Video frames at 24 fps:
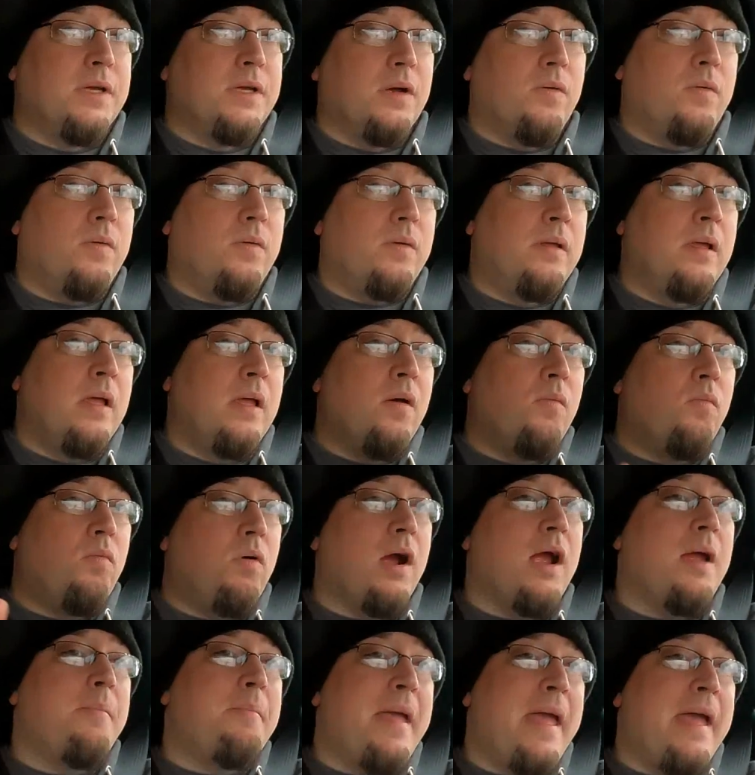So
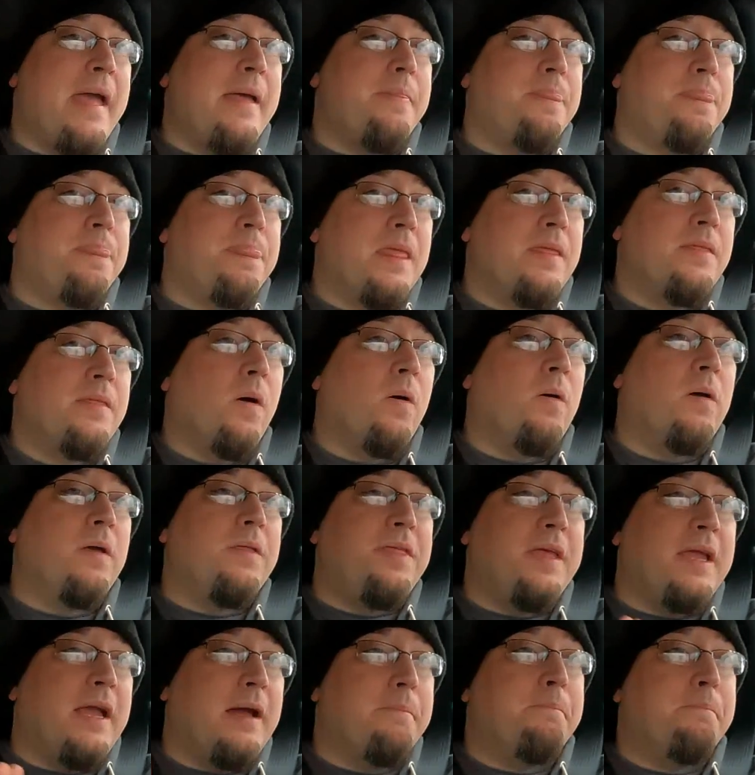where I'm at, the only
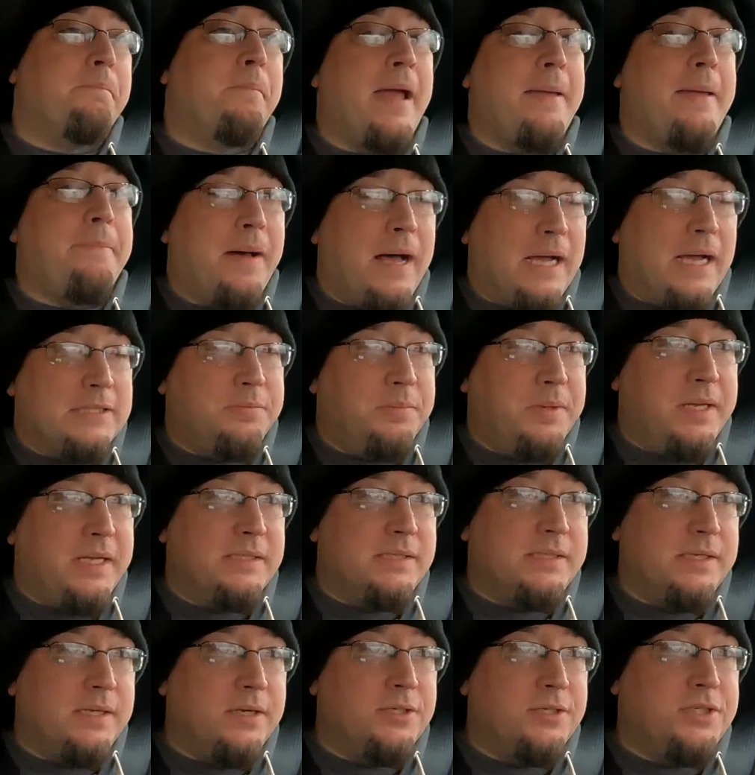thing I might possibly
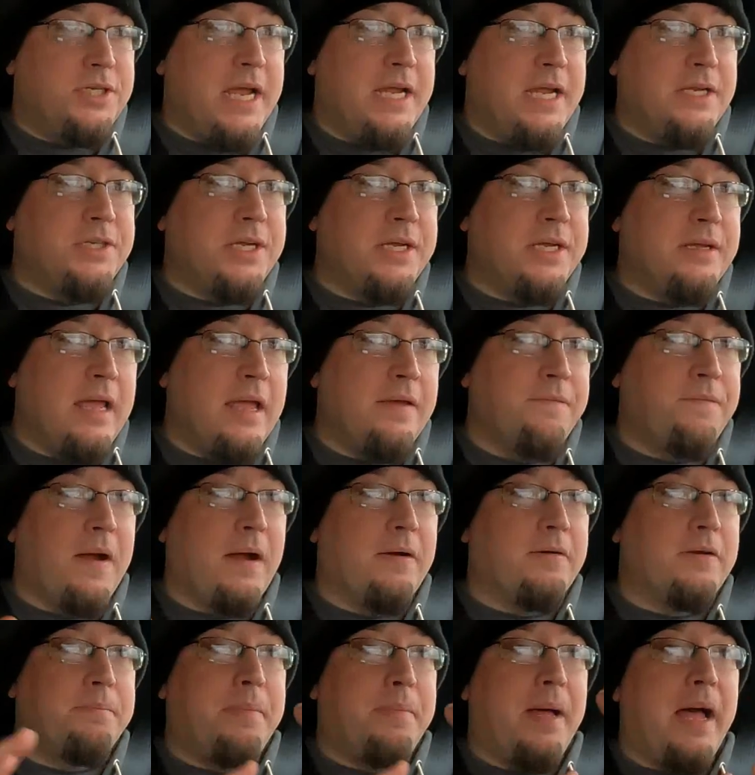consider changing if I
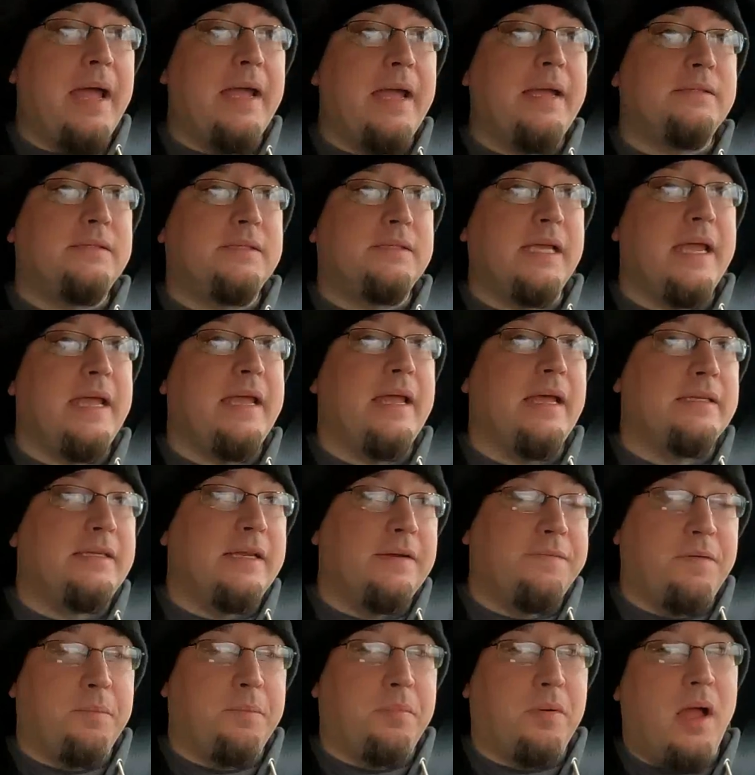were to buy, say, a
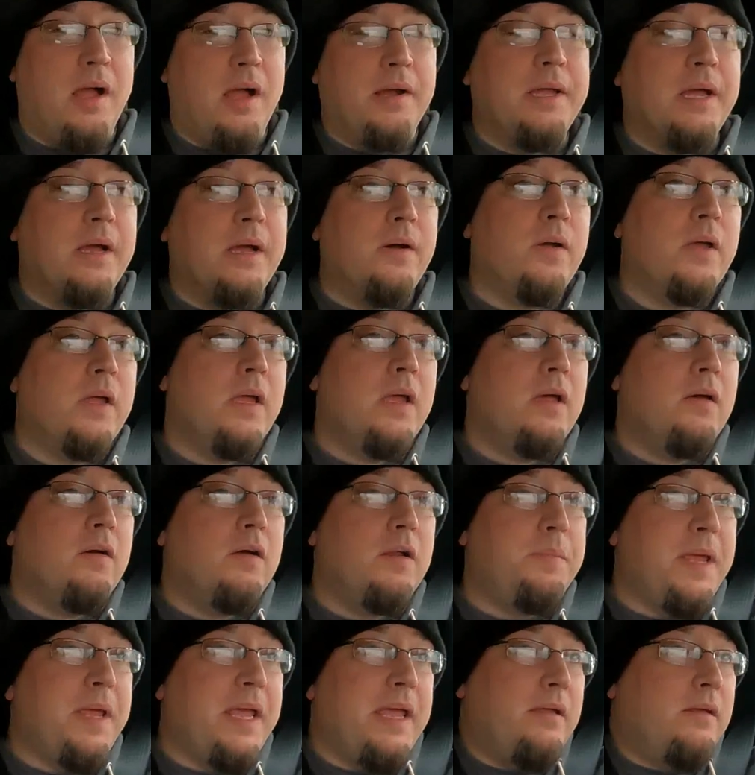different Bronco,
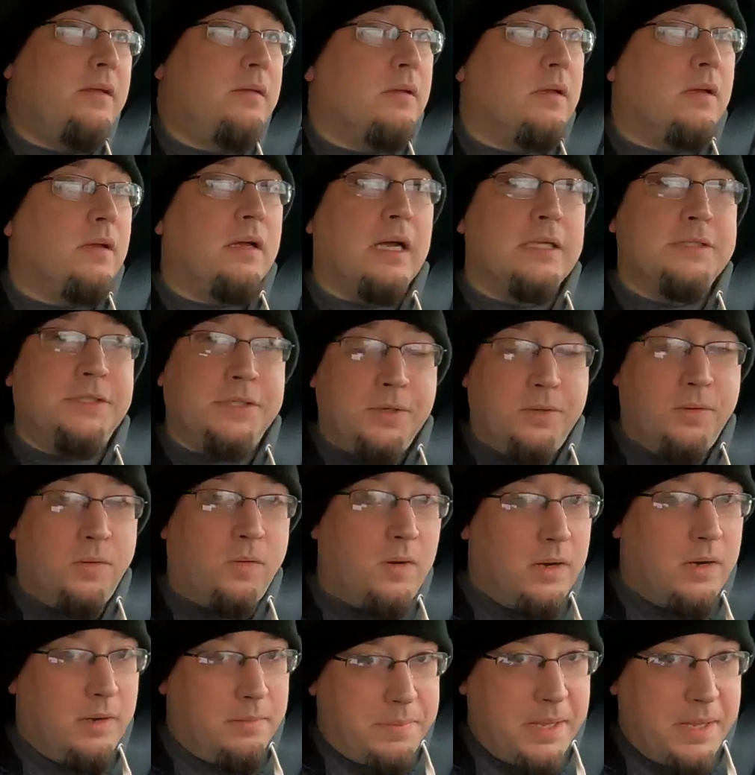would be a
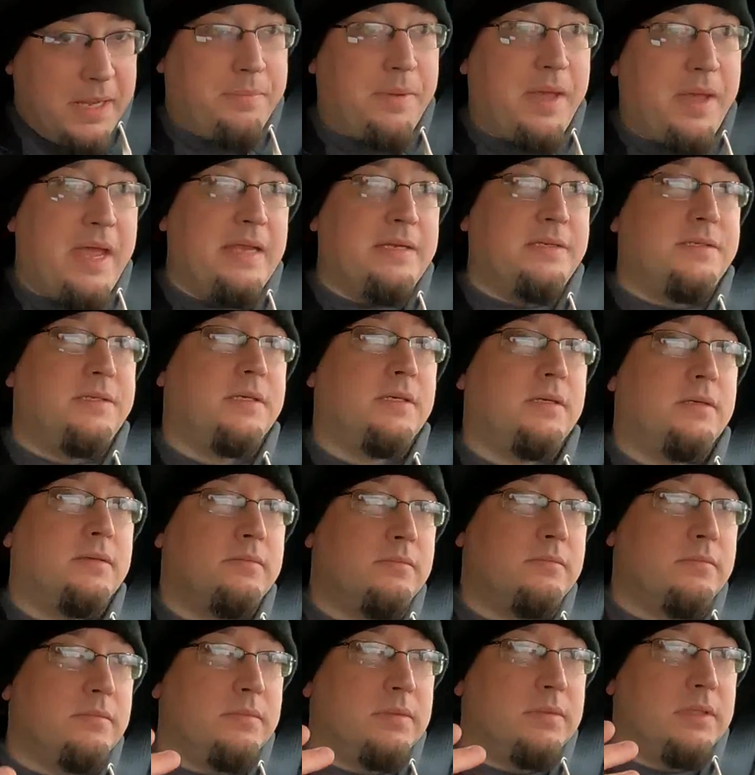2-door Big Bend
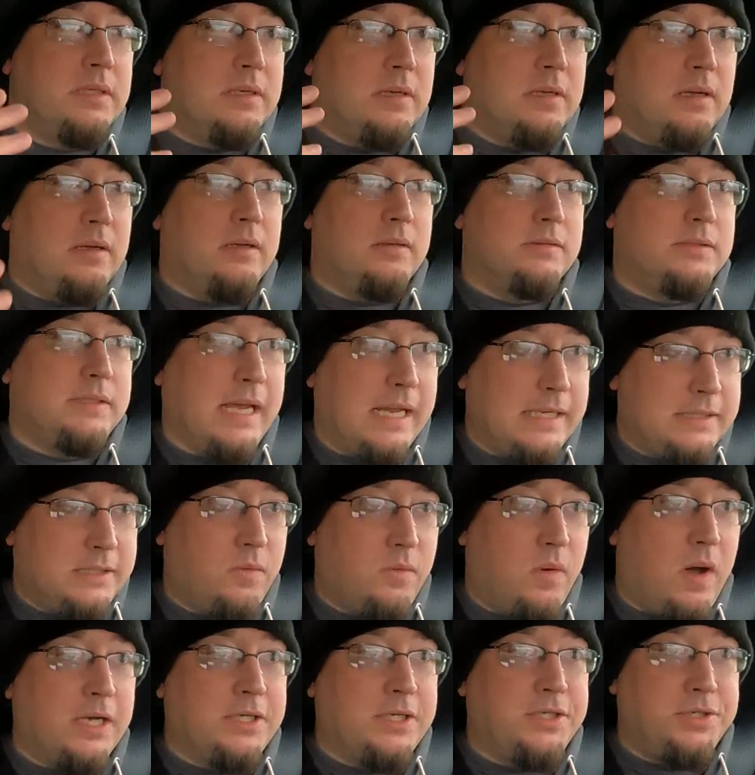
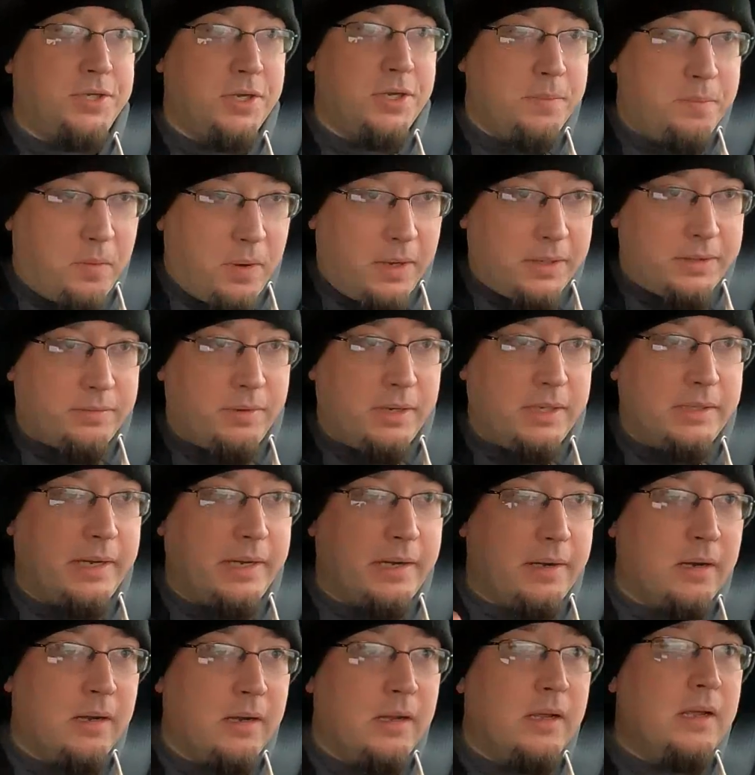Sasquatch 2.3
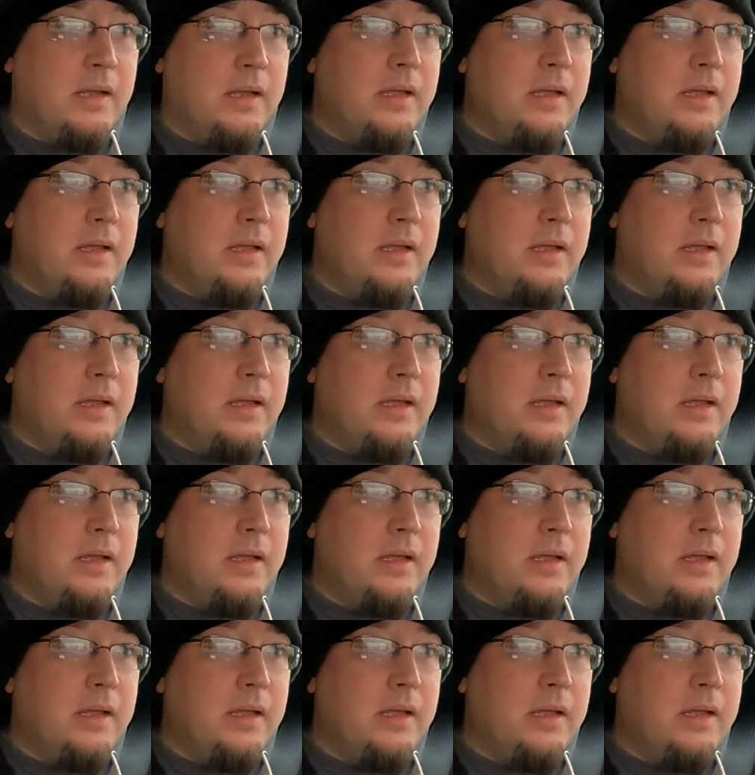liter